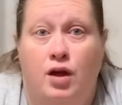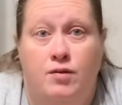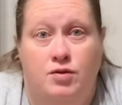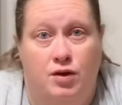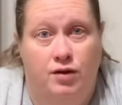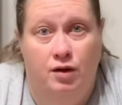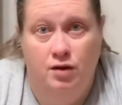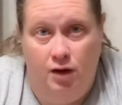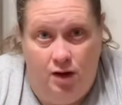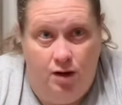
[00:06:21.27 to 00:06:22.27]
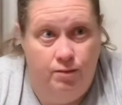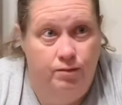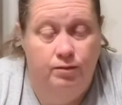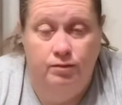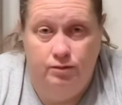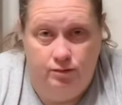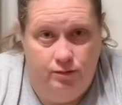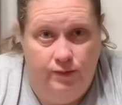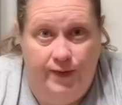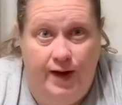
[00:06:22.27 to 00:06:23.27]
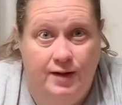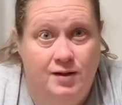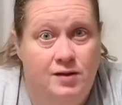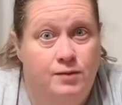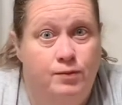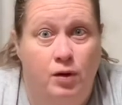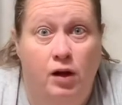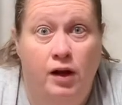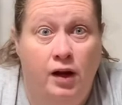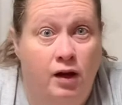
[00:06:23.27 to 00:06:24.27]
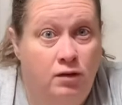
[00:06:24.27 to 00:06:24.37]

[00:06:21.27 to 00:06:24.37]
to a third of a cup, that's plenty.